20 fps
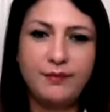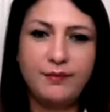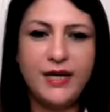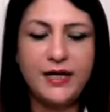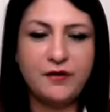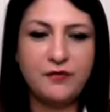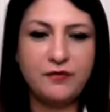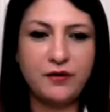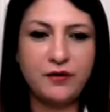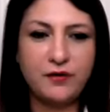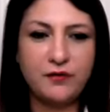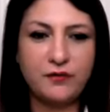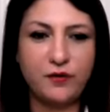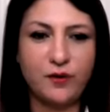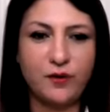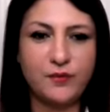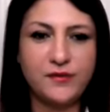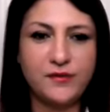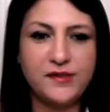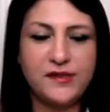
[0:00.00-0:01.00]
many different
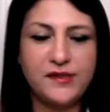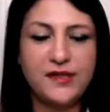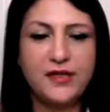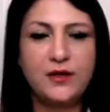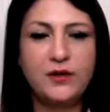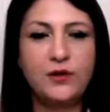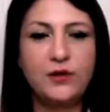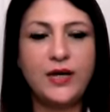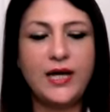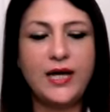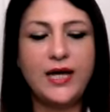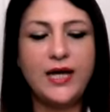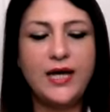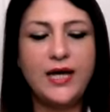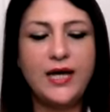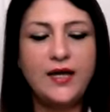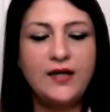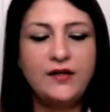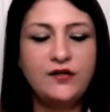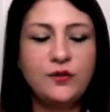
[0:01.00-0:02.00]
forms. Okay.
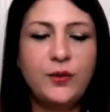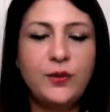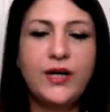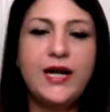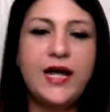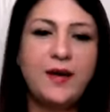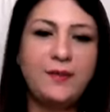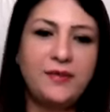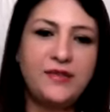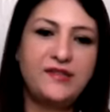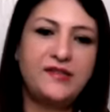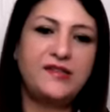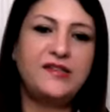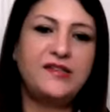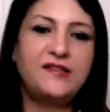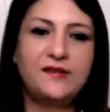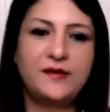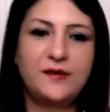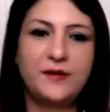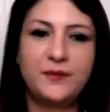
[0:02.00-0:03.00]
So what happens
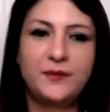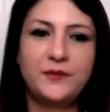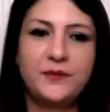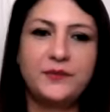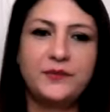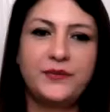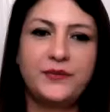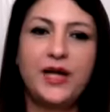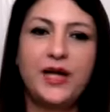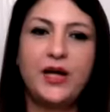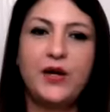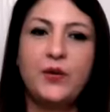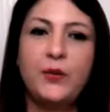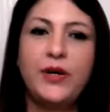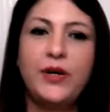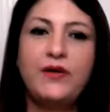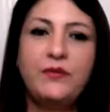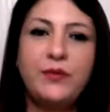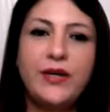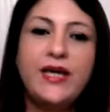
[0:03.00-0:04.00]
is,
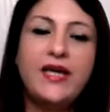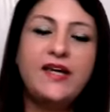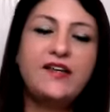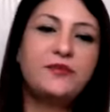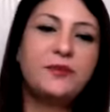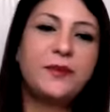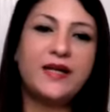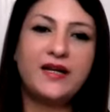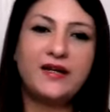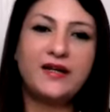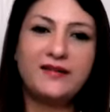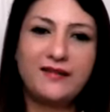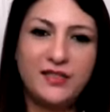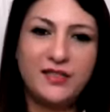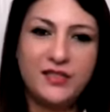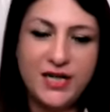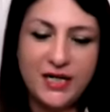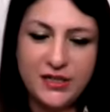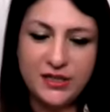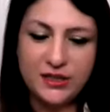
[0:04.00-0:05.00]
when we experience
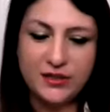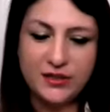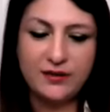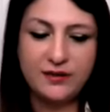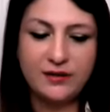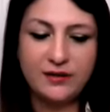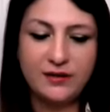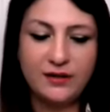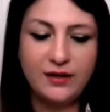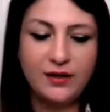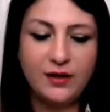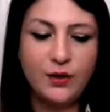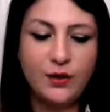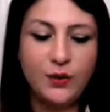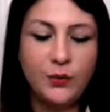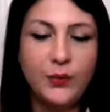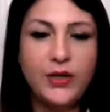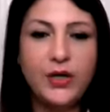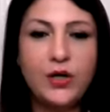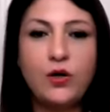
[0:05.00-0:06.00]
rejection,
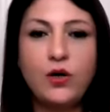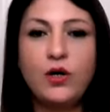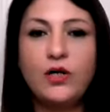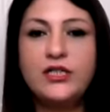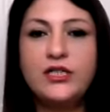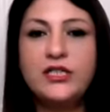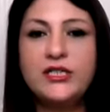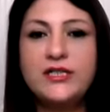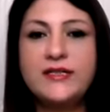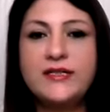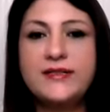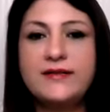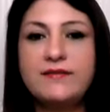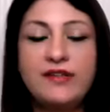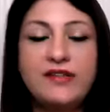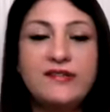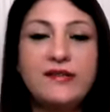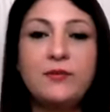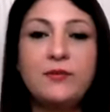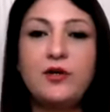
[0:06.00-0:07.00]

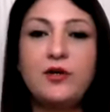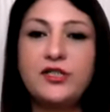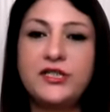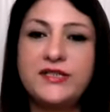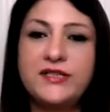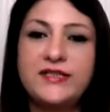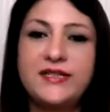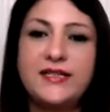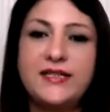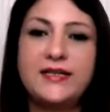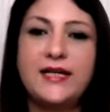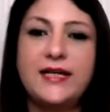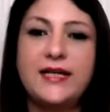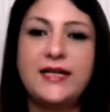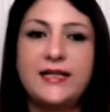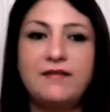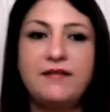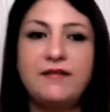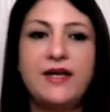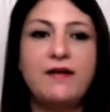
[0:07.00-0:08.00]
we subconsciously think
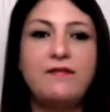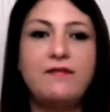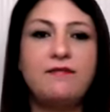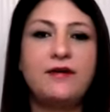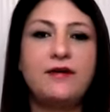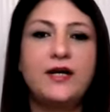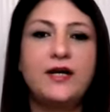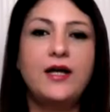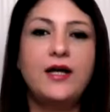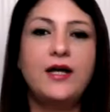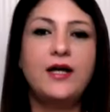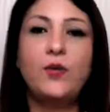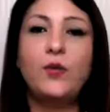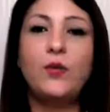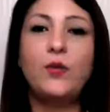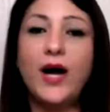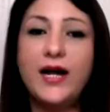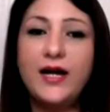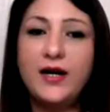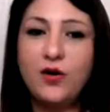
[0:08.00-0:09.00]
that we have
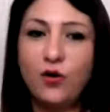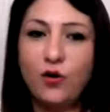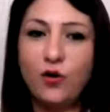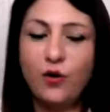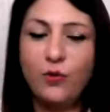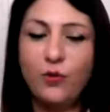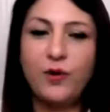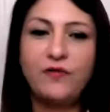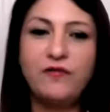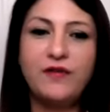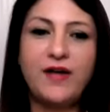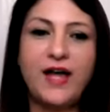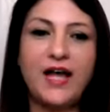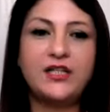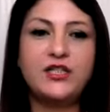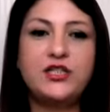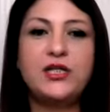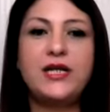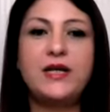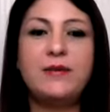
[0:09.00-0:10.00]
one hope of
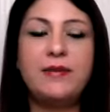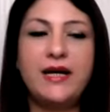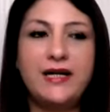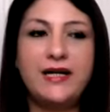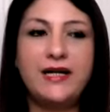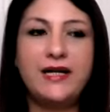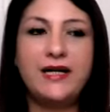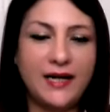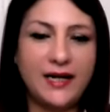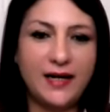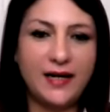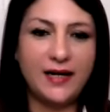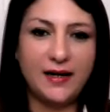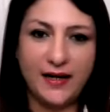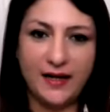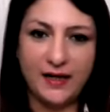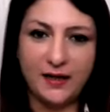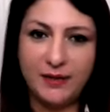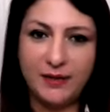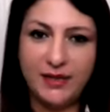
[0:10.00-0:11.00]
actually maintaining
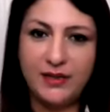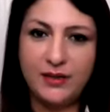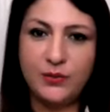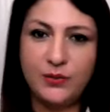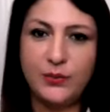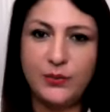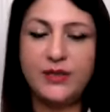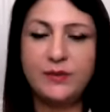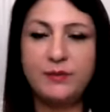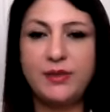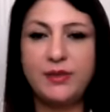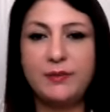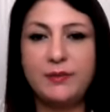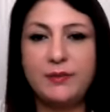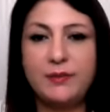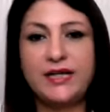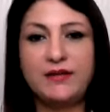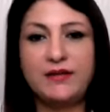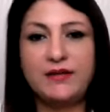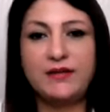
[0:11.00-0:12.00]
alignment with the
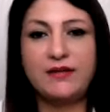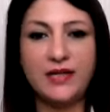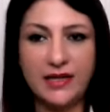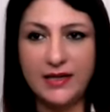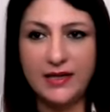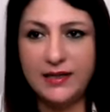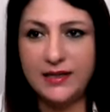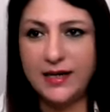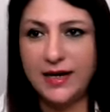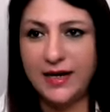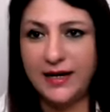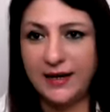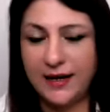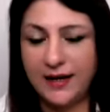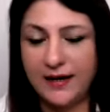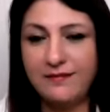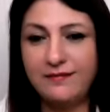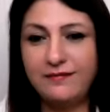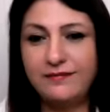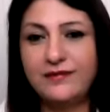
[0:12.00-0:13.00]
people that we need and
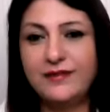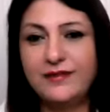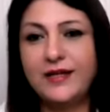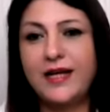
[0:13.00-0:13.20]
love,